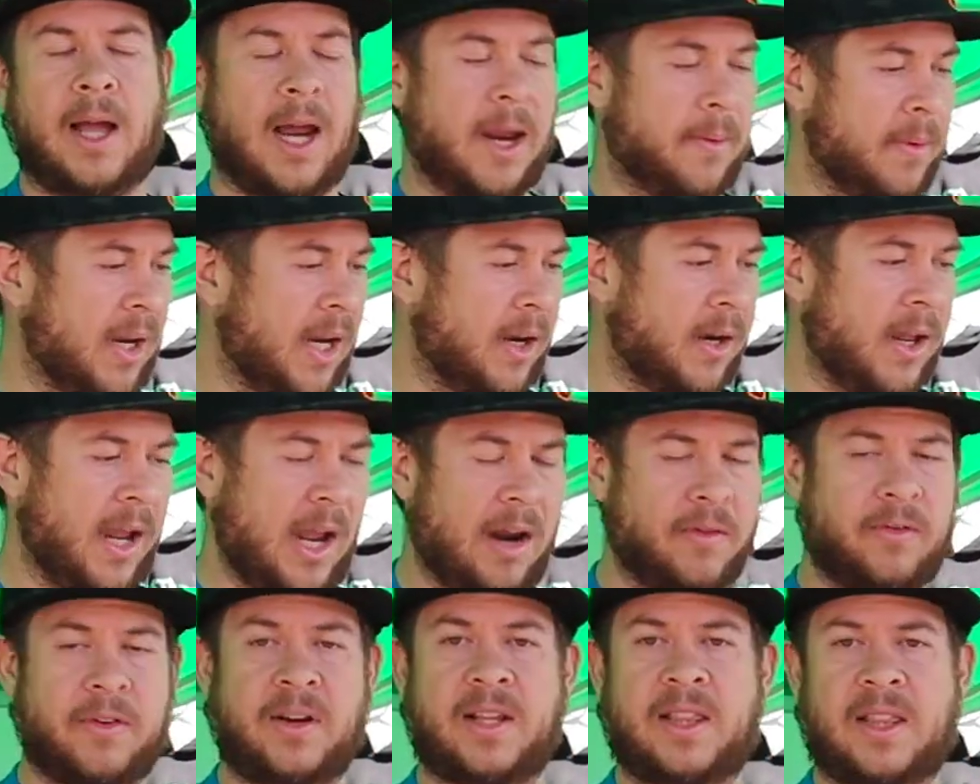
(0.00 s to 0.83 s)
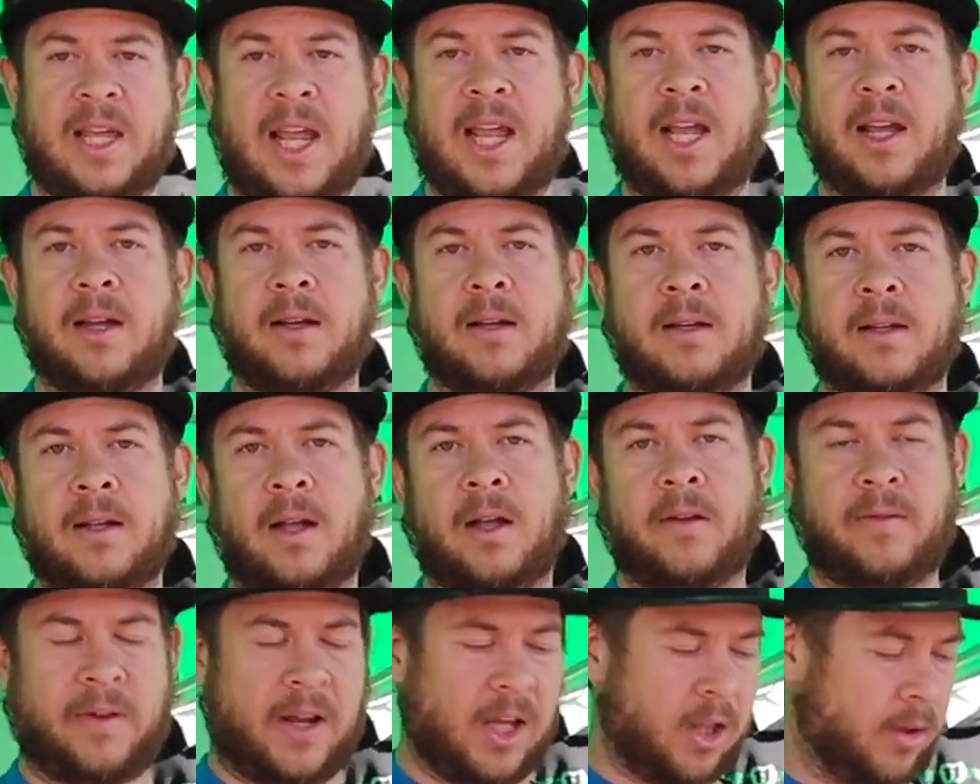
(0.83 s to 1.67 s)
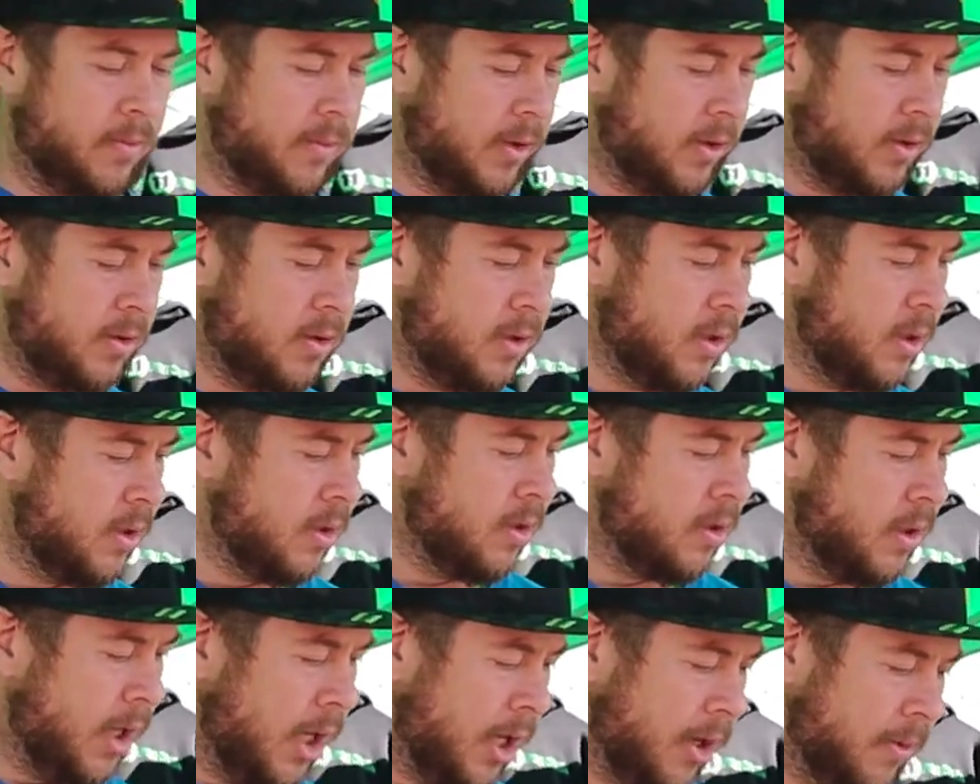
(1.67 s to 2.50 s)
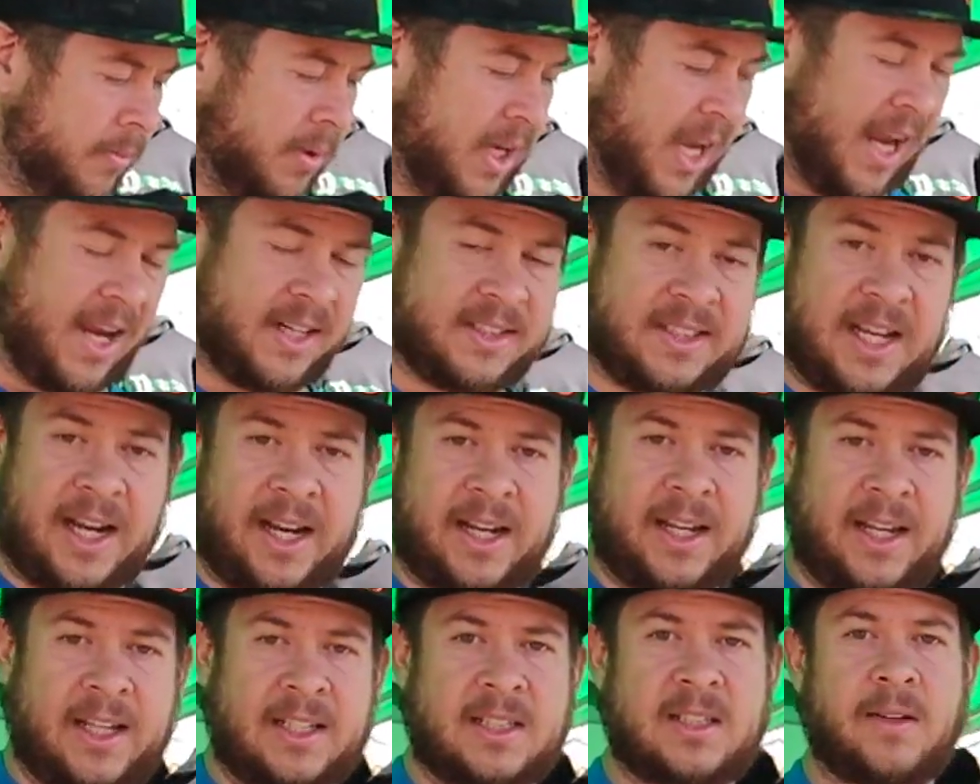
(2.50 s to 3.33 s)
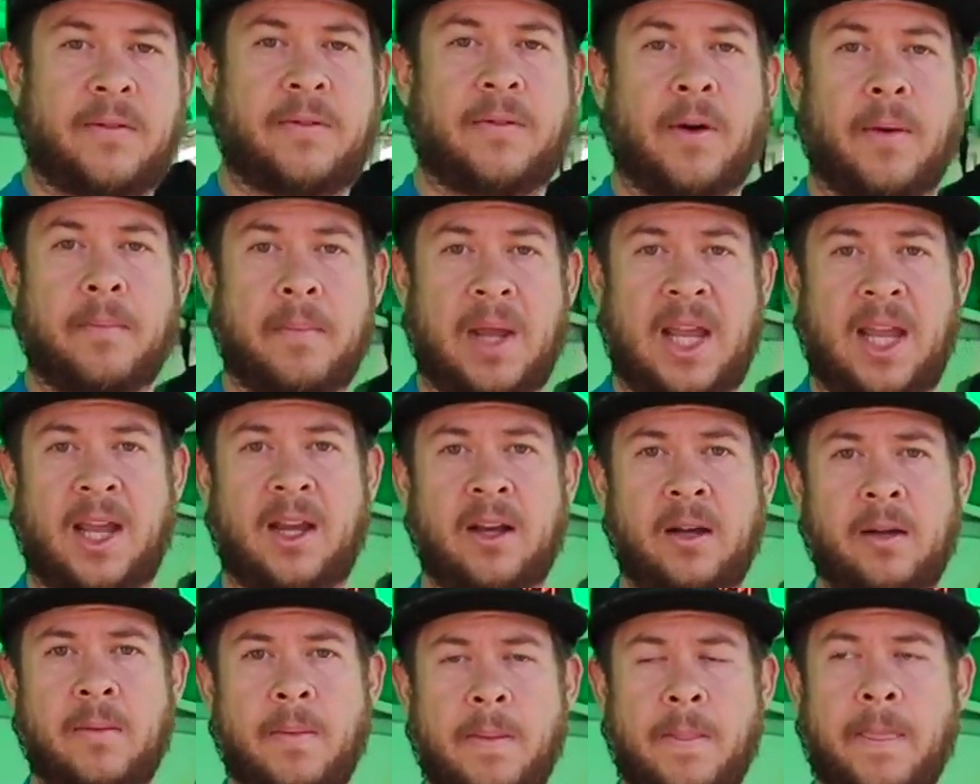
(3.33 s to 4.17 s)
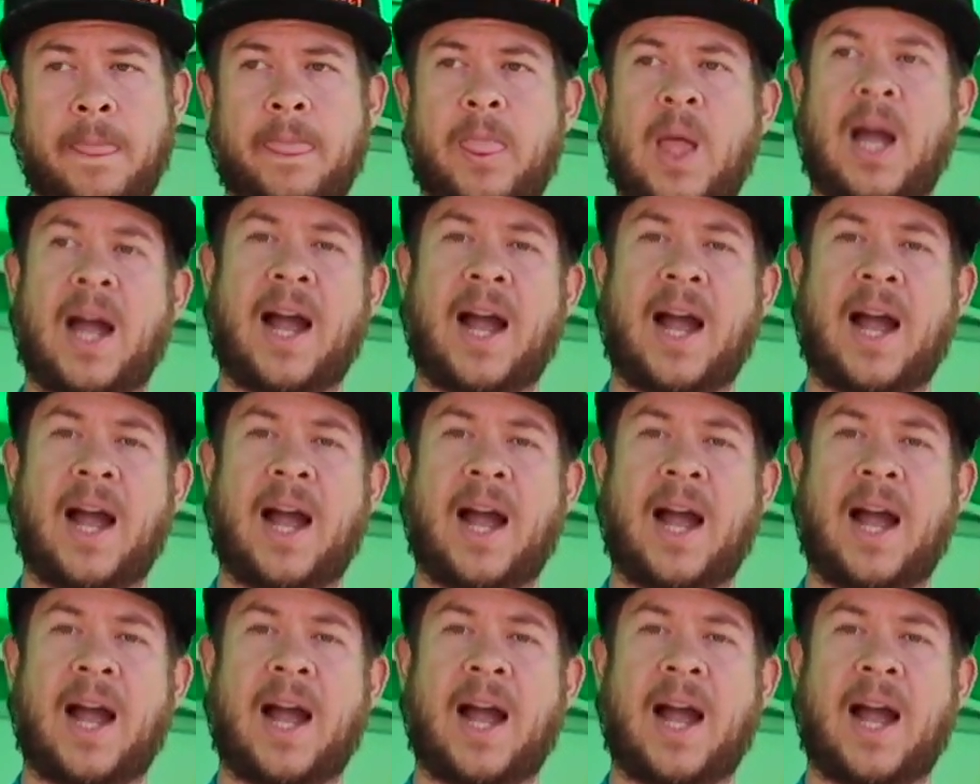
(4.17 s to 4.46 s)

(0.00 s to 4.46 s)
I mean, everything available. K-Tech is, for me, the